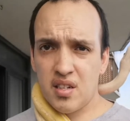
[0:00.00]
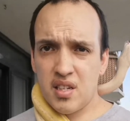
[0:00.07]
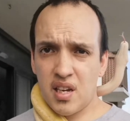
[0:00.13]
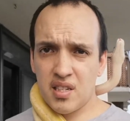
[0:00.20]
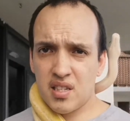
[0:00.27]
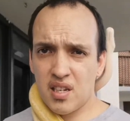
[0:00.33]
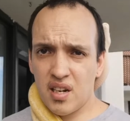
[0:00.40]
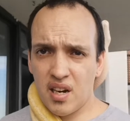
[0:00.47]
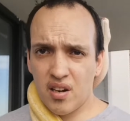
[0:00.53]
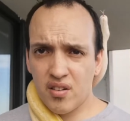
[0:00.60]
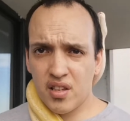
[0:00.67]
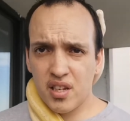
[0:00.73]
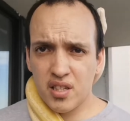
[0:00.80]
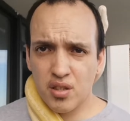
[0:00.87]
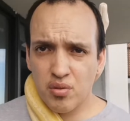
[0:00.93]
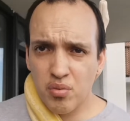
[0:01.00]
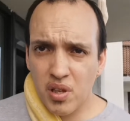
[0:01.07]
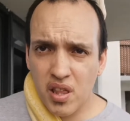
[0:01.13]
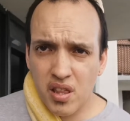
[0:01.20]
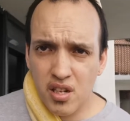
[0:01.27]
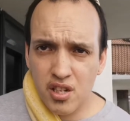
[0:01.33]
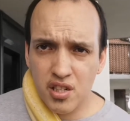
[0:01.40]
Testing out this
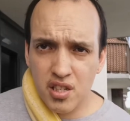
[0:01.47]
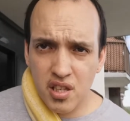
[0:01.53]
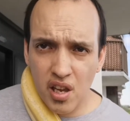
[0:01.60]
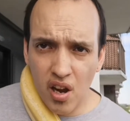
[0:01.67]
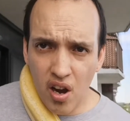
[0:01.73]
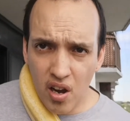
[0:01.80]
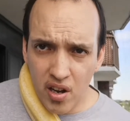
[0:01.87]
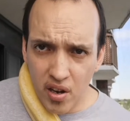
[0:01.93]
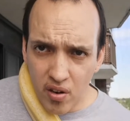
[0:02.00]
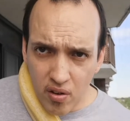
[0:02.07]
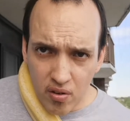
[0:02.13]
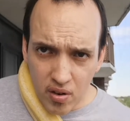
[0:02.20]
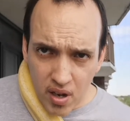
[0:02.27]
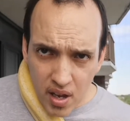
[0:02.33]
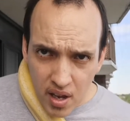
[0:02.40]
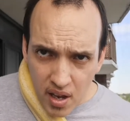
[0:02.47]
with just the audio